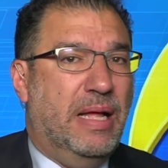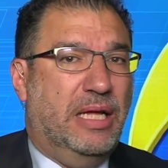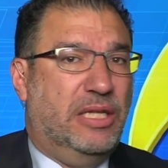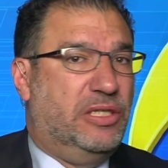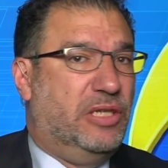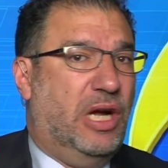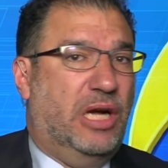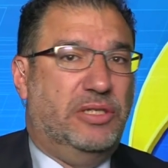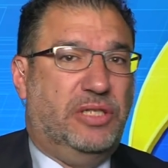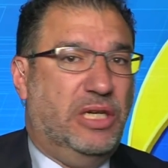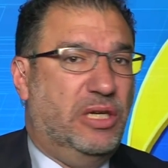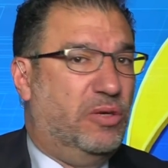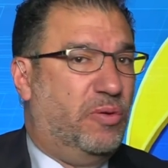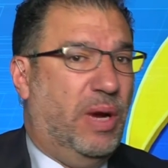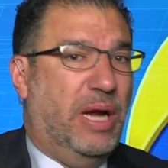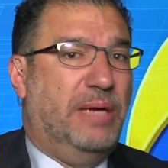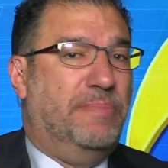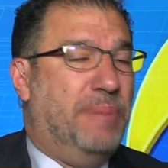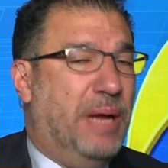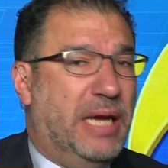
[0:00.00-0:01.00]
It's causing
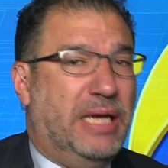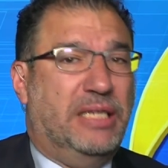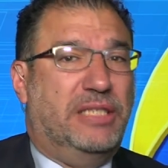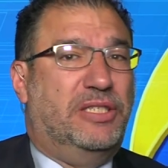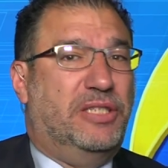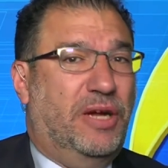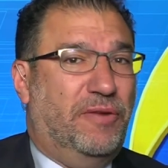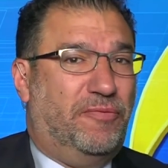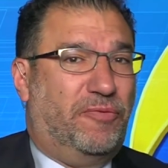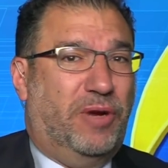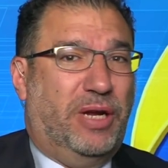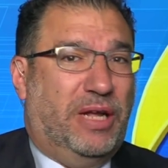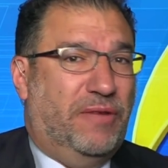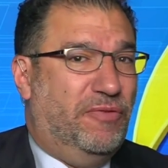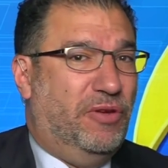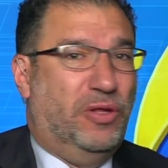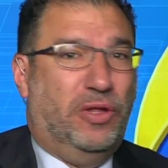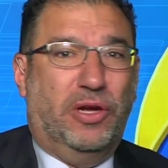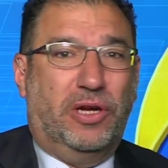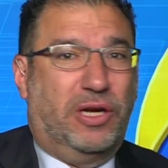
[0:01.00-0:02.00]
great pain and suffering
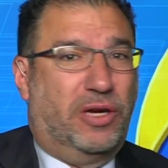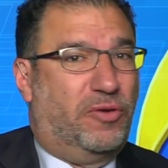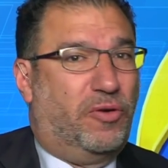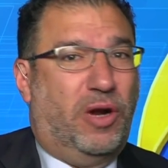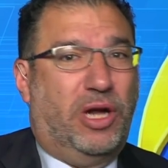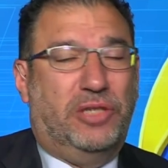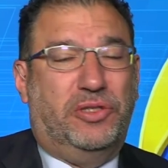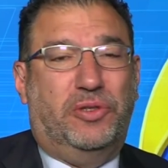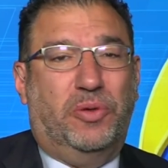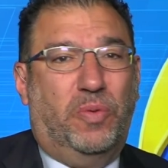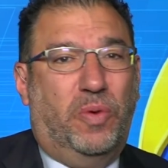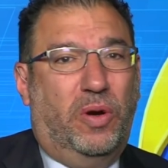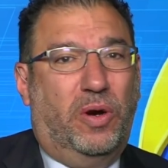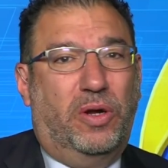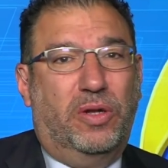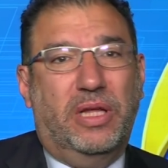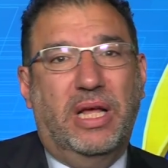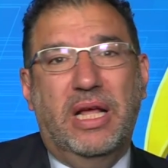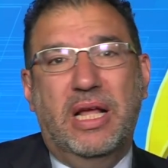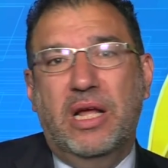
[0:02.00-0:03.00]
if you look across the
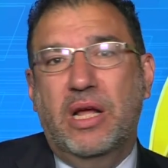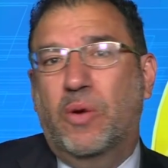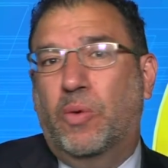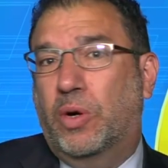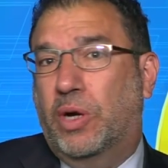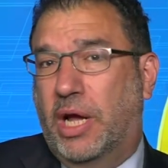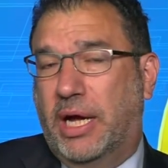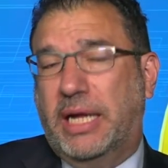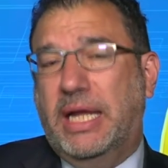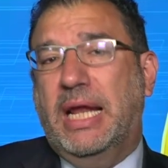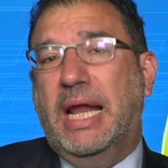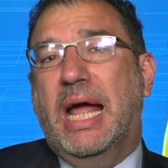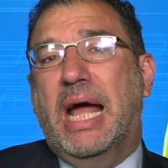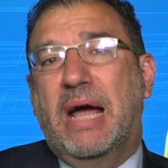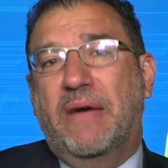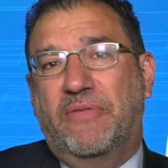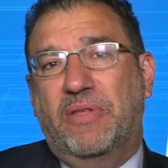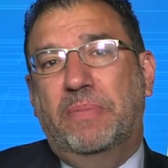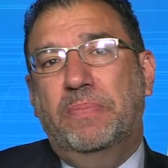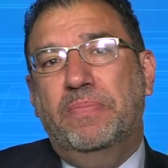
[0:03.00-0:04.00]
world. We're lucky to
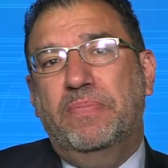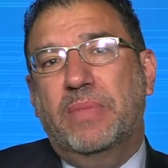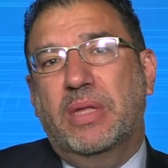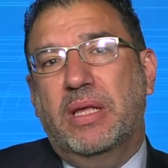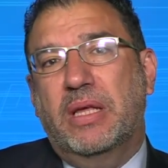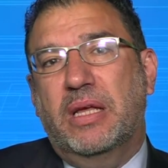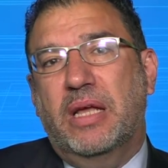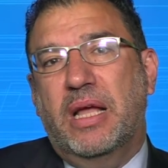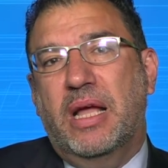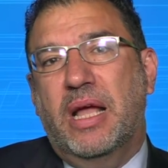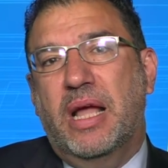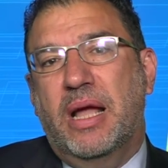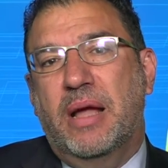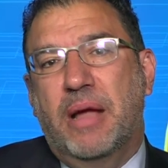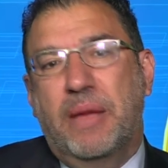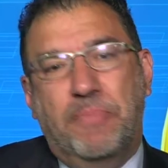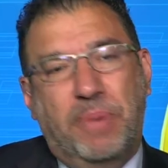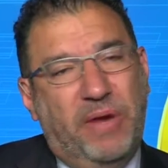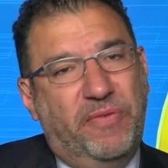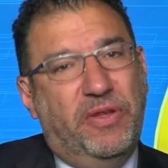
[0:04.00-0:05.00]
have them.
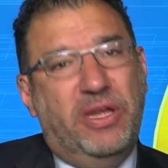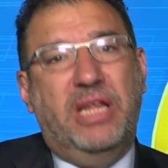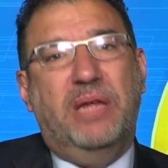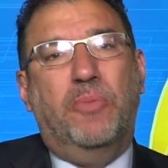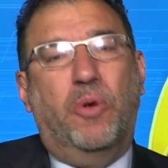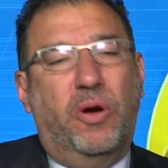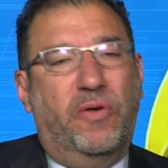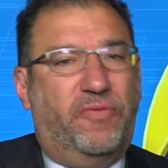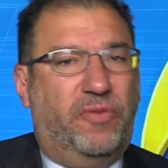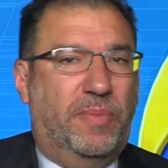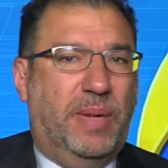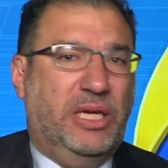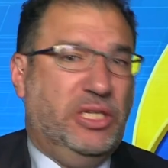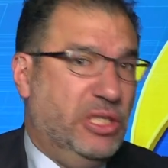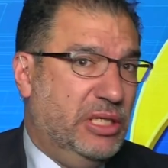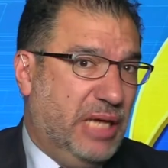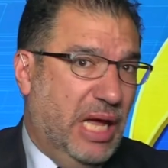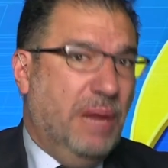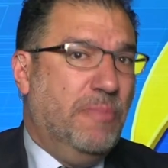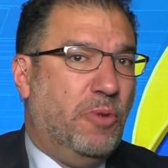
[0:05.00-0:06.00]
But if you need more
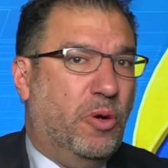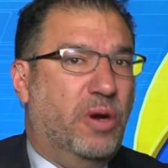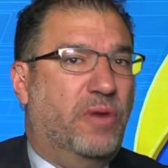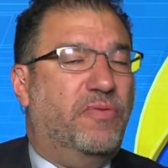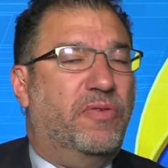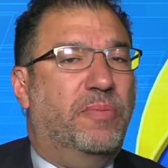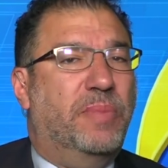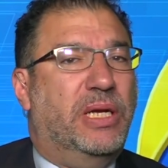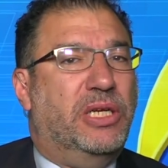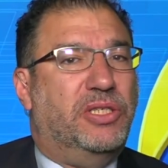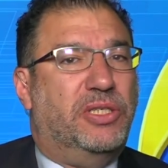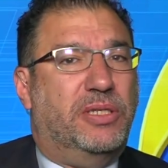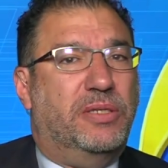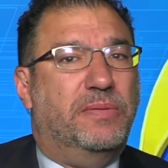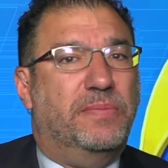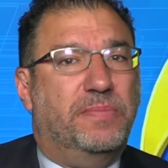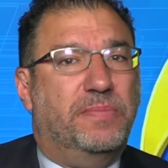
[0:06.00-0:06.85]
information, get more information.